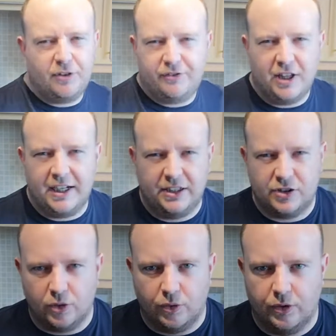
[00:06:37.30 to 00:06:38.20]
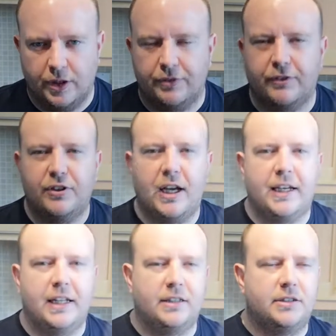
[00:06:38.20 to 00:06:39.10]
if they're flying into London. If they're
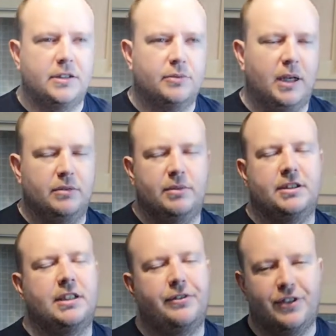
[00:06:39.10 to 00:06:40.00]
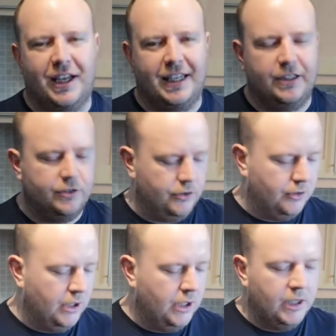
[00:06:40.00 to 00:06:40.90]
flying into, well, when I say flying
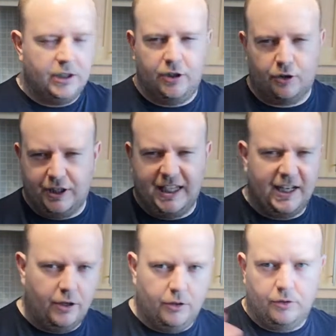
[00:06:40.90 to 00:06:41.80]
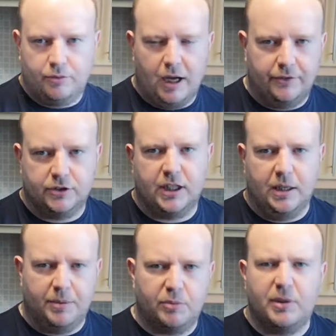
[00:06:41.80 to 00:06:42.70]
into, you're not going to get it on arrivals
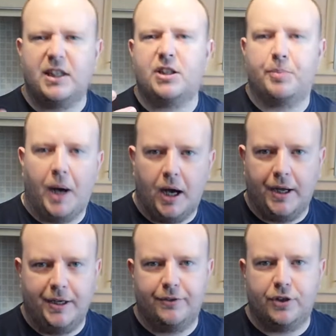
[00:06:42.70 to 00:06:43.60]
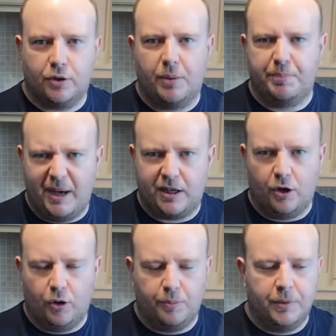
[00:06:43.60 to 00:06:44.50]
here, but when they're departing, if they're going back
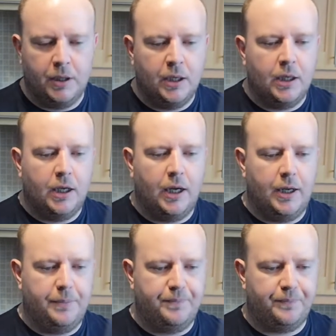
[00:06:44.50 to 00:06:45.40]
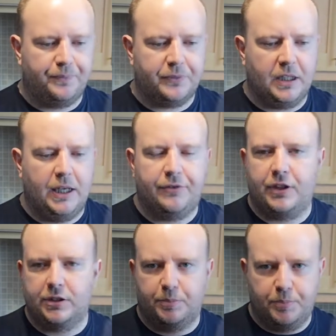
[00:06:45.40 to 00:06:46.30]
home, if
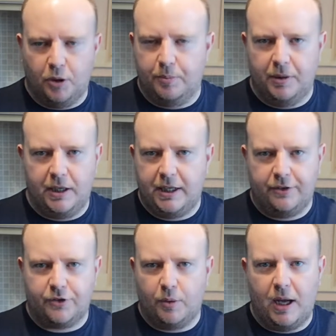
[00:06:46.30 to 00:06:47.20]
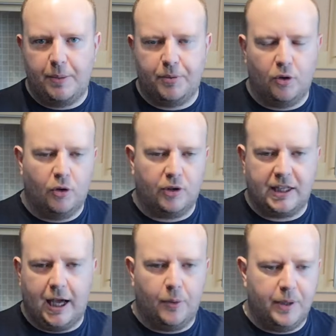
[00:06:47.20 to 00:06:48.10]
there's a pub at Heathrow Airport or
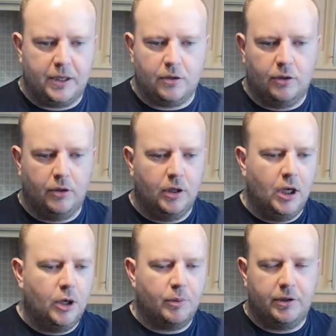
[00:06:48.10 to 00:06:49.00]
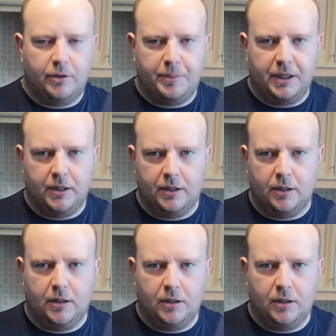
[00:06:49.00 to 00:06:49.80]
Gatwick, or whether it be a